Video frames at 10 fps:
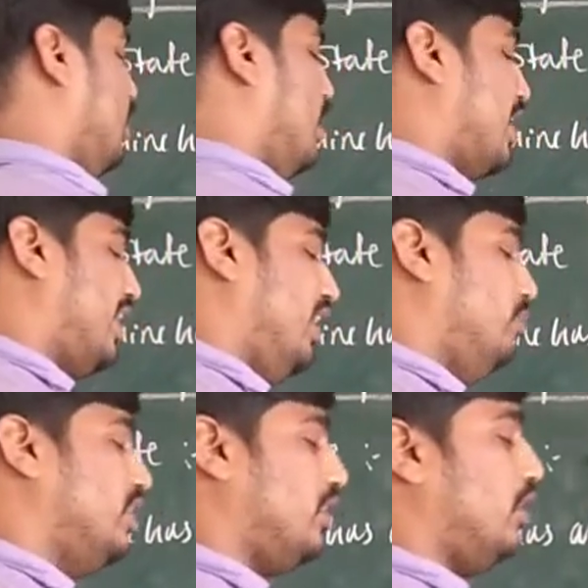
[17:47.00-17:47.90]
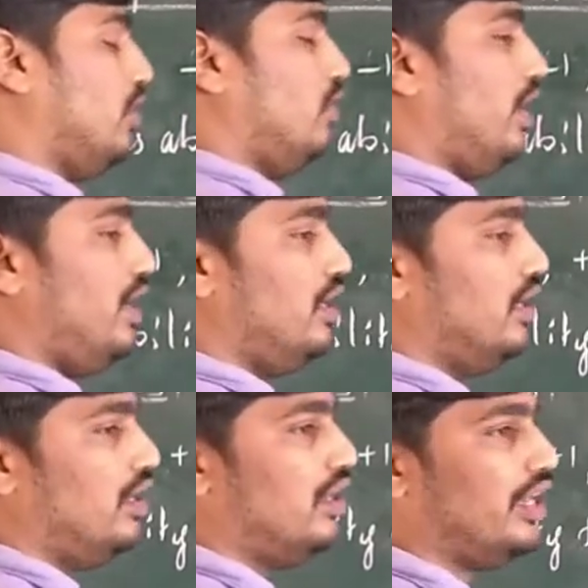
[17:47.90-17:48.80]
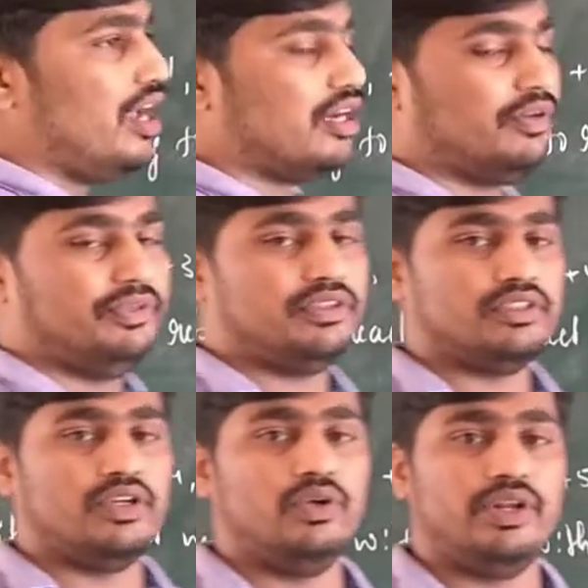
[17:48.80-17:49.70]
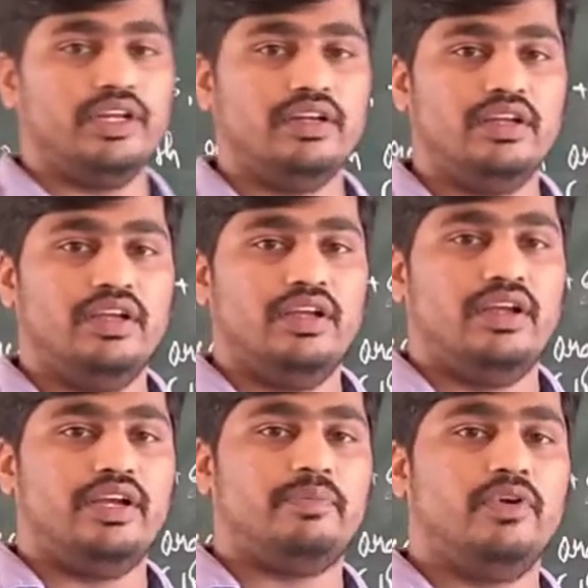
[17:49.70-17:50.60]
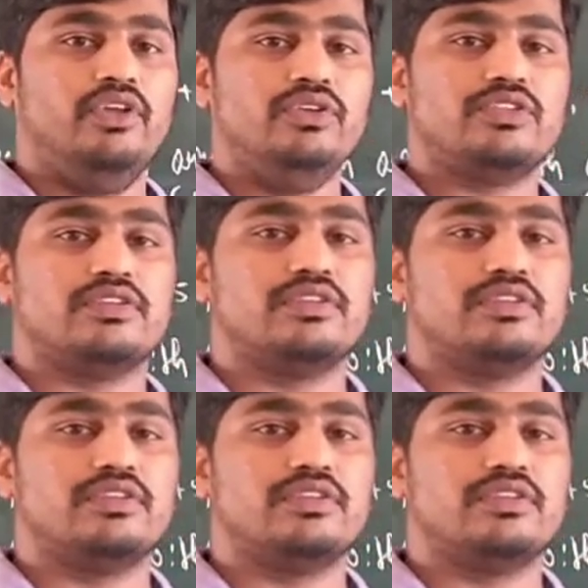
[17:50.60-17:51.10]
Again methyl chloride react with chlorine, it produces